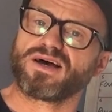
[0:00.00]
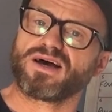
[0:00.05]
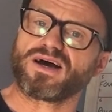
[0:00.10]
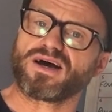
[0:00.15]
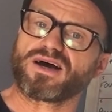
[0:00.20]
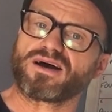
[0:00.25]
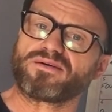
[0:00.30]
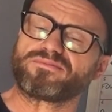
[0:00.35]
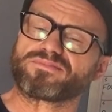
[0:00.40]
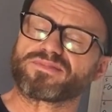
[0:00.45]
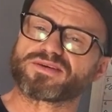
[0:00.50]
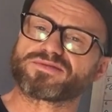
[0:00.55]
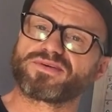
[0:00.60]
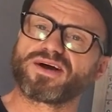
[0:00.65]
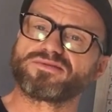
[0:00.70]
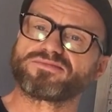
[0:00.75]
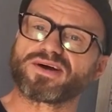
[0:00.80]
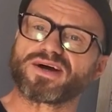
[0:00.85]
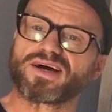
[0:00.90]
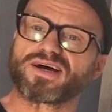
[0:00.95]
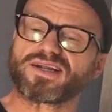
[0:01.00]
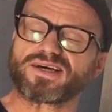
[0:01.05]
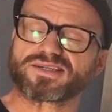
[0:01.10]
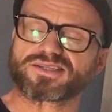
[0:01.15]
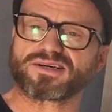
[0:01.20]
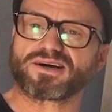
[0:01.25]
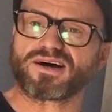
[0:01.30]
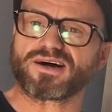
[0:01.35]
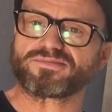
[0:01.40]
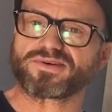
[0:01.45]
It's very rarely
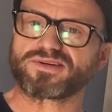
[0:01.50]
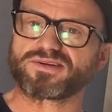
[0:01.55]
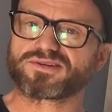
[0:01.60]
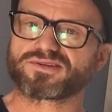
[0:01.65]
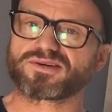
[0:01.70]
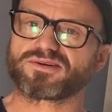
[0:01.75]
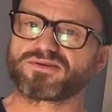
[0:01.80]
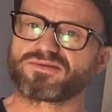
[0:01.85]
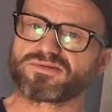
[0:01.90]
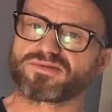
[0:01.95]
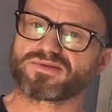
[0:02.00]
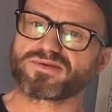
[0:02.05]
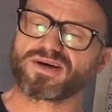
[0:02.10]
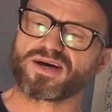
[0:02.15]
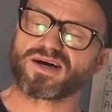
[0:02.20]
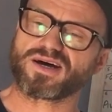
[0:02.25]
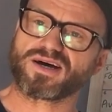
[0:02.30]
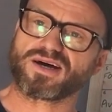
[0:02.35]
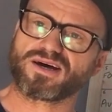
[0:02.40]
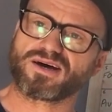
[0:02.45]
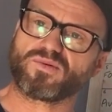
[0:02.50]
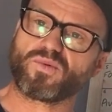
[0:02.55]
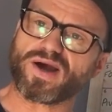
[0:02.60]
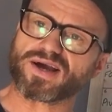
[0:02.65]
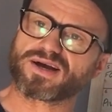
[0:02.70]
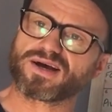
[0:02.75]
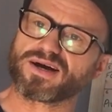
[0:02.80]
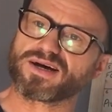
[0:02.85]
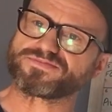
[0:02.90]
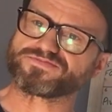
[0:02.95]
a time when you do a
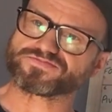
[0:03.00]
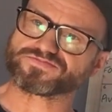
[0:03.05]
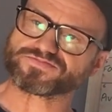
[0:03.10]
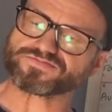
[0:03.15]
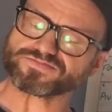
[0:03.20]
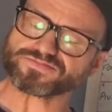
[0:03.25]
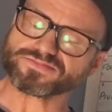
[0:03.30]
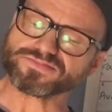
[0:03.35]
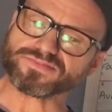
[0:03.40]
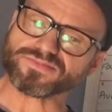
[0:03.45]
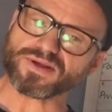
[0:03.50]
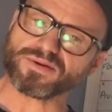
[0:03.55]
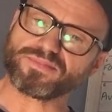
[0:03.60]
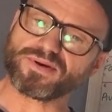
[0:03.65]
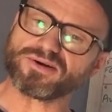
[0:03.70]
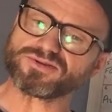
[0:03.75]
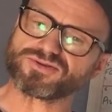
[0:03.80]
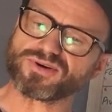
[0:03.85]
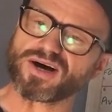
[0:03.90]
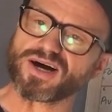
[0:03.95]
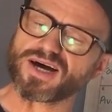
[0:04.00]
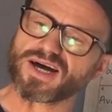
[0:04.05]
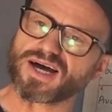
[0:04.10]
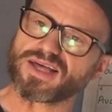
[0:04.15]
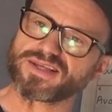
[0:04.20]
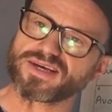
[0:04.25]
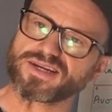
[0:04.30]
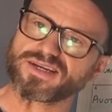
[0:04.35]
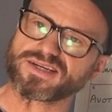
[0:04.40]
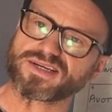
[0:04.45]
wet cut, blow dry it,
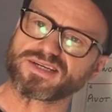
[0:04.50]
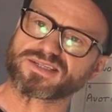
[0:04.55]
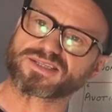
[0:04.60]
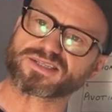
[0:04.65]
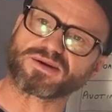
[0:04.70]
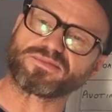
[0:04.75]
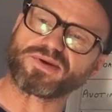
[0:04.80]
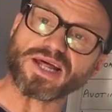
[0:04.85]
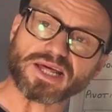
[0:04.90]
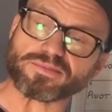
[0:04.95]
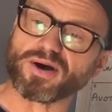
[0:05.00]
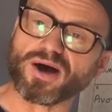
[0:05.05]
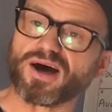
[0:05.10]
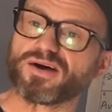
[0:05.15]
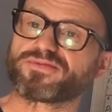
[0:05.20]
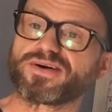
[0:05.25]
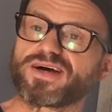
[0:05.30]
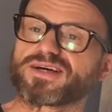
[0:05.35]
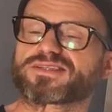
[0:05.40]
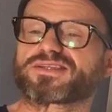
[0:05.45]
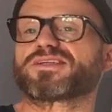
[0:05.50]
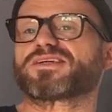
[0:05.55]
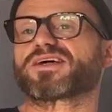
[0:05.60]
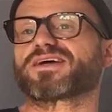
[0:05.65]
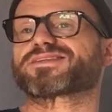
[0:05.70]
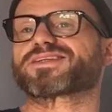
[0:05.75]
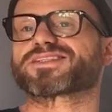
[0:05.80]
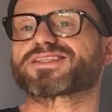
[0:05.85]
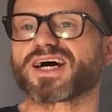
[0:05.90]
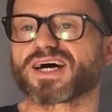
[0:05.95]
and then it's completely perfect and you
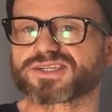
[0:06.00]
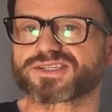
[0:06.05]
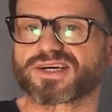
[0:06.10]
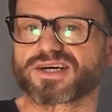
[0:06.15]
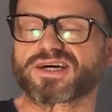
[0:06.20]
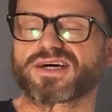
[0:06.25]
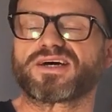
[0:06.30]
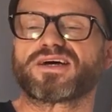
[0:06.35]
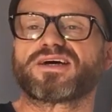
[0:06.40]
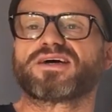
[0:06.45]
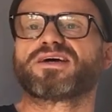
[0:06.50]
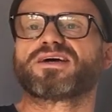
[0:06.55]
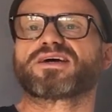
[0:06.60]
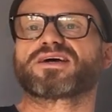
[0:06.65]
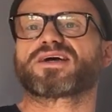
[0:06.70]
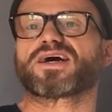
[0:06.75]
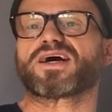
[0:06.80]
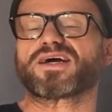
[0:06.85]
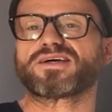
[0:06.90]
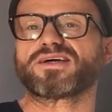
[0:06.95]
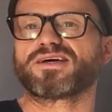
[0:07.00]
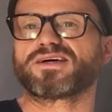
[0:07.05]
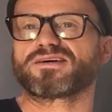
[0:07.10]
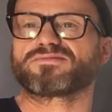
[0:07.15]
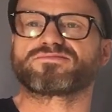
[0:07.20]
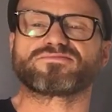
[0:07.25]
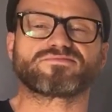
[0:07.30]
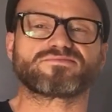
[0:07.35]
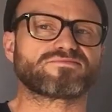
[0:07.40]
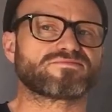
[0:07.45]
don't have to touch it, okay?
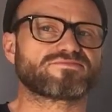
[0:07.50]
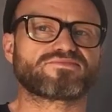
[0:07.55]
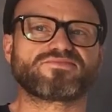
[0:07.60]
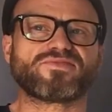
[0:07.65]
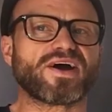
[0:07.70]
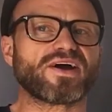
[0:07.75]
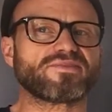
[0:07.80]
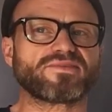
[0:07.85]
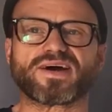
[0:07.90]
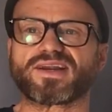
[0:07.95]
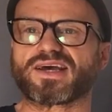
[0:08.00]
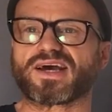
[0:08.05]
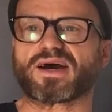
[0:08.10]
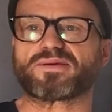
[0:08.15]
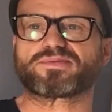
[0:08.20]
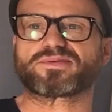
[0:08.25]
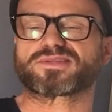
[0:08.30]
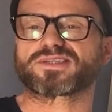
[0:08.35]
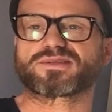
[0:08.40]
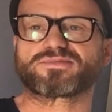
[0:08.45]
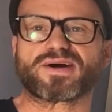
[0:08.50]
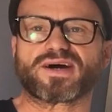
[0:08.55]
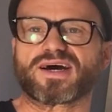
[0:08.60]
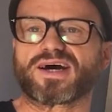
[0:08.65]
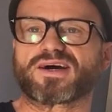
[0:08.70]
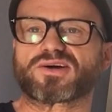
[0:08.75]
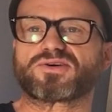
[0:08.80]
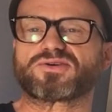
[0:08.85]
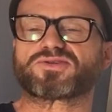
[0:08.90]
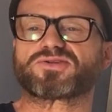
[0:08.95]
Very rarely happens. Doesn't matter
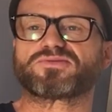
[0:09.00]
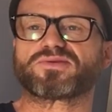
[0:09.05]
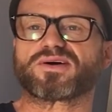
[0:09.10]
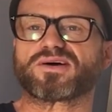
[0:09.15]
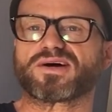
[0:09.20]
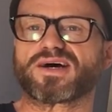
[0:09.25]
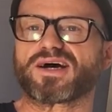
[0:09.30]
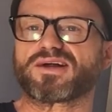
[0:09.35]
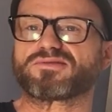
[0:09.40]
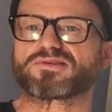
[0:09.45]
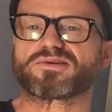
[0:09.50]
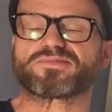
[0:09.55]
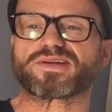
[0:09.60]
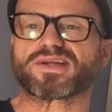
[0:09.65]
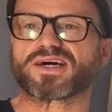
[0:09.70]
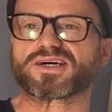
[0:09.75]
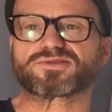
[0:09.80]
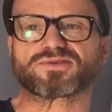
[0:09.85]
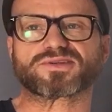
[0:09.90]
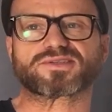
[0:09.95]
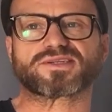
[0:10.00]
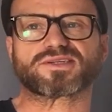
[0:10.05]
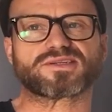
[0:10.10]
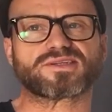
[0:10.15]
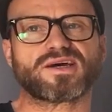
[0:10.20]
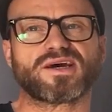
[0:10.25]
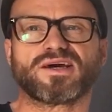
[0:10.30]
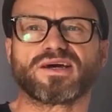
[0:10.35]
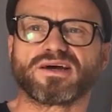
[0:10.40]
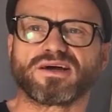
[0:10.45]
how good you are, how long you've been
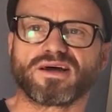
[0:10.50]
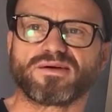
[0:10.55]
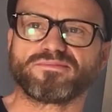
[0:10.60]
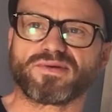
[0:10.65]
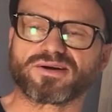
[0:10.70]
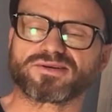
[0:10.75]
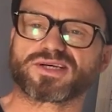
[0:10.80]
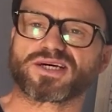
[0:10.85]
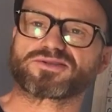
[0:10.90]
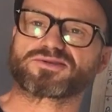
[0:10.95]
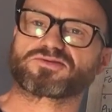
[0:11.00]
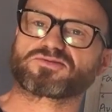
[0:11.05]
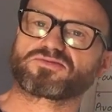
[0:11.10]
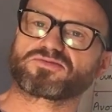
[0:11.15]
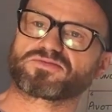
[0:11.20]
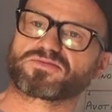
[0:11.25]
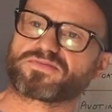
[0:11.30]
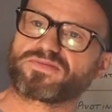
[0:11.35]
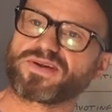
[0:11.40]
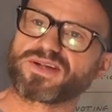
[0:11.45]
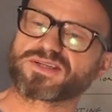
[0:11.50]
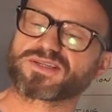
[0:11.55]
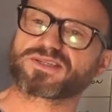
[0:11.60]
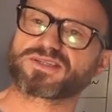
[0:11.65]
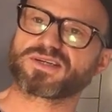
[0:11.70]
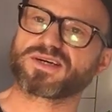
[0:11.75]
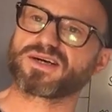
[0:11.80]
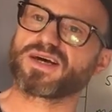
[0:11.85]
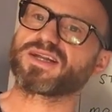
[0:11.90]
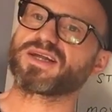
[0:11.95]
hairdressing. Most hairdressers will
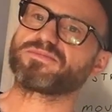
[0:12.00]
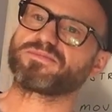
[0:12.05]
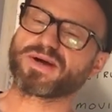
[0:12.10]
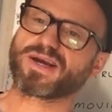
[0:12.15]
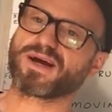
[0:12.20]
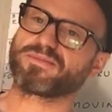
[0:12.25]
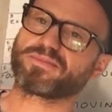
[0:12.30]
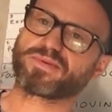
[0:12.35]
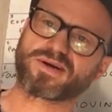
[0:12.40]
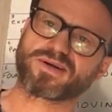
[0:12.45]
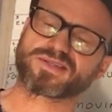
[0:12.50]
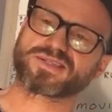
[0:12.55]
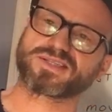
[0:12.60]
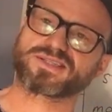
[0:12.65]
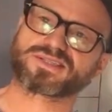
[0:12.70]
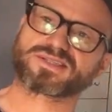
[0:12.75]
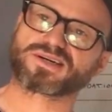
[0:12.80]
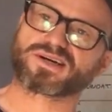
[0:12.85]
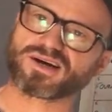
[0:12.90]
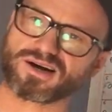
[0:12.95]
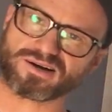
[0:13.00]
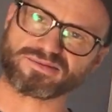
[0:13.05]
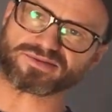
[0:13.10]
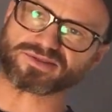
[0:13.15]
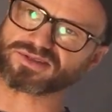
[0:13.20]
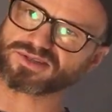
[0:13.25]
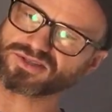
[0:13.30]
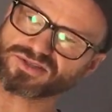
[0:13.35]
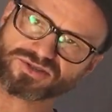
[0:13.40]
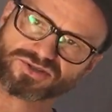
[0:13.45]
finish and then pick up a pair of scissors and comb
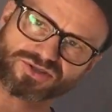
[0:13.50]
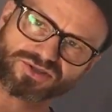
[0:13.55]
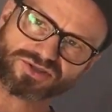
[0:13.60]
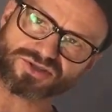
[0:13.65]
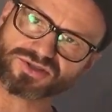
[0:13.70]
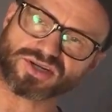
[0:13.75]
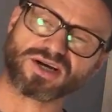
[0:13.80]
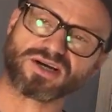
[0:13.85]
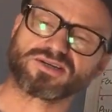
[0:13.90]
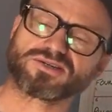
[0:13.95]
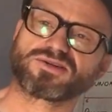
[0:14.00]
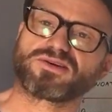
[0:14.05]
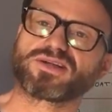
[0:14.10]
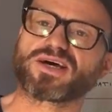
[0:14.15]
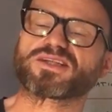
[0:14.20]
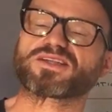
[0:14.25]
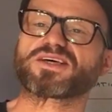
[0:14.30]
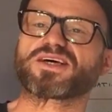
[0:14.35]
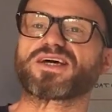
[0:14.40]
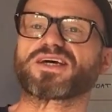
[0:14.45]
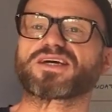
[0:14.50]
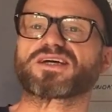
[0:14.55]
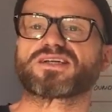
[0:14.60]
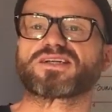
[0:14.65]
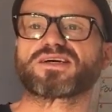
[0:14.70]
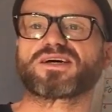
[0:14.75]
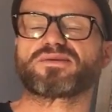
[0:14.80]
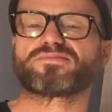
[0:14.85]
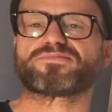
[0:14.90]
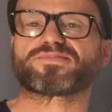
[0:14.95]
and just do their thing,
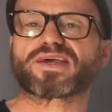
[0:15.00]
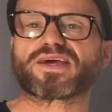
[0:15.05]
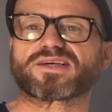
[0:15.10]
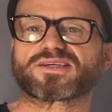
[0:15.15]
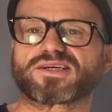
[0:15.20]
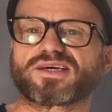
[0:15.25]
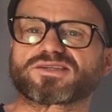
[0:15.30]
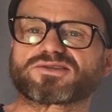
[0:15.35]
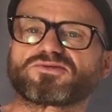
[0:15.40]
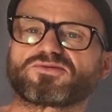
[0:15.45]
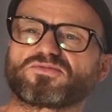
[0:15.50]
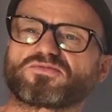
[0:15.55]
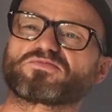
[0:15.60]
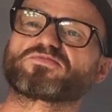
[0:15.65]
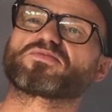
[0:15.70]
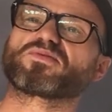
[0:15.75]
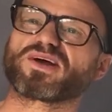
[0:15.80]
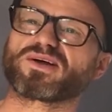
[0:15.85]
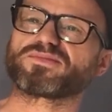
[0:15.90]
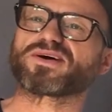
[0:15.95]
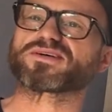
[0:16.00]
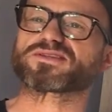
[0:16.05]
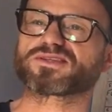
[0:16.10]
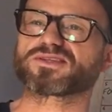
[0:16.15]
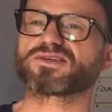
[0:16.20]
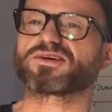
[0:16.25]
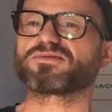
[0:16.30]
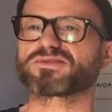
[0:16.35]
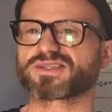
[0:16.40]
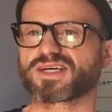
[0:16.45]
and it's all pretty much
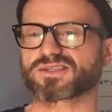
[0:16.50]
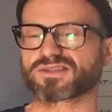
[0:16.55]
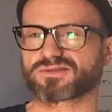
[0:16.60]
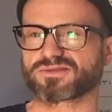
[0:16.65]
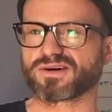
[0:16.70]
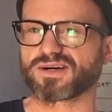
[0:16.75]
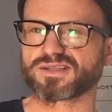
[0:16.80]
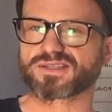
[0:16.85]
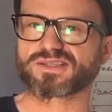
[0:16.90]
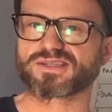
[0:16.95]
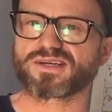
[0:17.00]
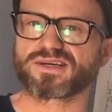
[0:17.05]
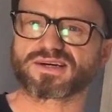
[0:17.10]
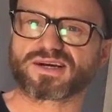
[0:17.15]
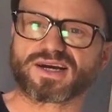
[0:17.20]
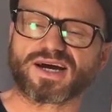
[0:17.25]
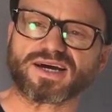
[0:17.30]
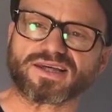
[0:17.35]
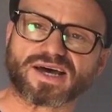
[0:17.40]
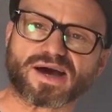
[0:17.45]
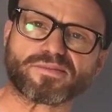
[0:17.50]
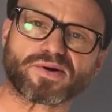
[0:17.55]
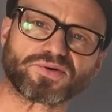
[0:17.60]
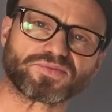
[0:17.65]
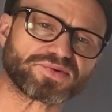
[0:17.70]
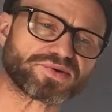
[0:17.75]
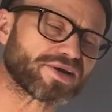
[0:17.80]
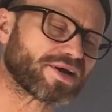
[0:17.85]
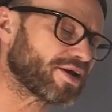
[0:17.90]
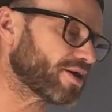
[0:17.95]
to do with texturizing, okay, at that
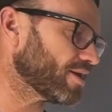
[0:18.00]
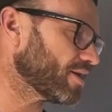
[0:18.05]
moment.